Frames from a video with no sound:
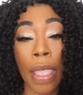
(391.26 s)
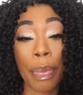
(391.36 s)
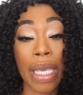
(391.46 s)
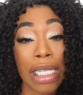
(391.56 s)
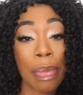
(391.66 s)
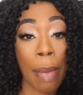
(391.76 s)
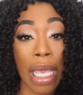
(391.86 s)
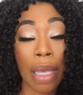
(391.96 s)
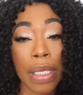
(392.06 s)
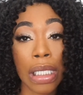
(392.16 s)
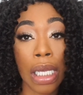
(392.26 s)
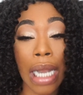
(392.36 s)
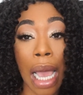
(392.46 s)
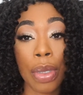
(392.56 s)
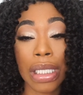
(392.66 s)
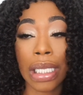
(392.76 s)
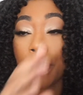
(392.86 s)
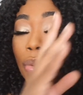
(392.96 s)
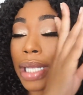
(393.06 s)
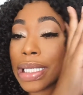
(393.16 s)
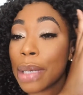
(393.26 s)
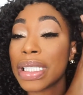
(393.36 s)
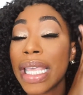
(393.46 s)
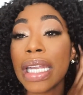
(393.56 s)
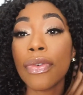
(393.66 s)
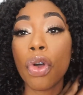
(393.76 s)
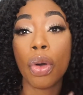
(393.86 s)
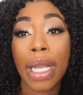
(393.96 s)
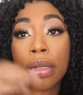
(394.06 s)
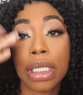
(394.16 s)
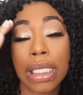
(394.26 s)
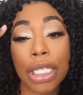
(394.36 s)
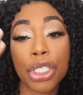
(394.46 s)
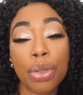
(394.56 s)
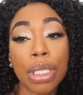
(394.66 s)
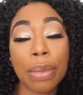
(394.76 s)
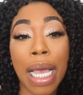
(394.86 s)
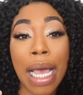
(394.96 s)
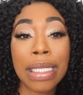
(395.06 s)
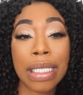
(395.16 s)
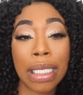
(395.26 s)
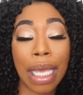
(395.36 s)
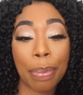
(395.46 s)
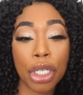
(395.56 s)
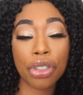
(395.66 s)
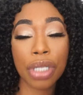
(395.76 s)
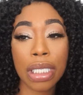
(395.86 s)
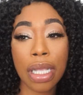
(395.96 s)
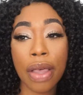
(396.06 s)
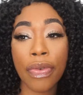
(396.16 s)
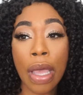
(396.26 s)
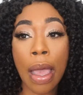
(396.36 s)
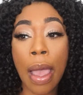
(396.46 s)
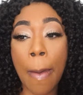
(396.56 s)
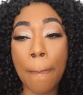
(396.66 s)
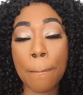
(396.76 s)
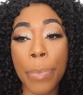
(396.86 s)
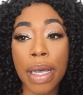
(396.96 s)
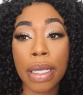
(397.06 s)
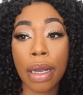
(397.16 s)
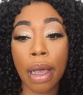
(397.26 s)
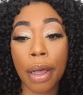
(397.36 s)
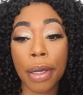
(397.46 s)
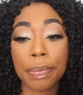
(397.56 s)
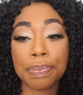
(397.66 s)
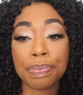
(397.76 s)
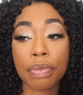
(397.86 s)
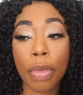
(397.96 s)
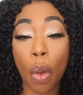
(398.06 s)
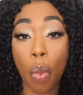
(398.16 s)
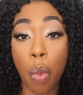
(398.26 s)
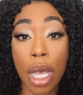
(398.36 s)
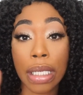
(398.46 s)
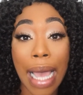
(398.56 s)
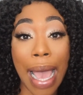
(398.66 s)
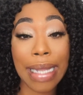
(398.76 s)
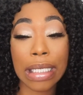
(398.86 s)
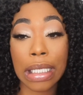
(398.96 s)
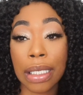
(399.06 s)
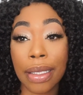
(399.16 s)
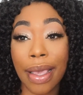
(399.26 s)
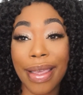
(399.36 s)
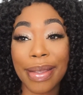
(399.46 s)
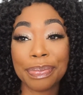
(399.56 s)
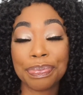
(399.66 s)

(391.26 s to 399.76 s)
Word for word: because my makeup is done, I was in the process. I was thinking of going out to like shoot some content, like pictures and stuff. But um, one, I didn't eat yet,